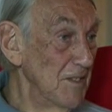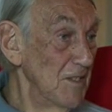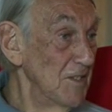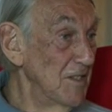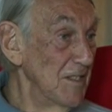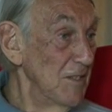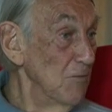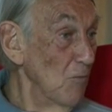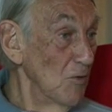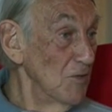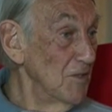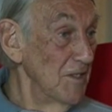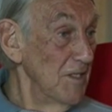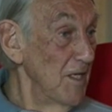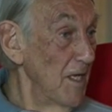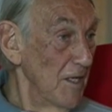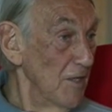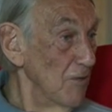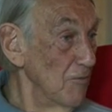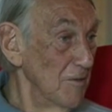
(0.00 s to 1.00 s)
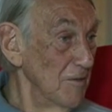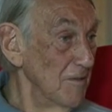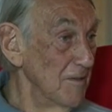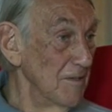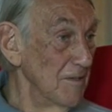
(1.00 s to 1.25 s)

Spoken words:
just didn't want to know. Or,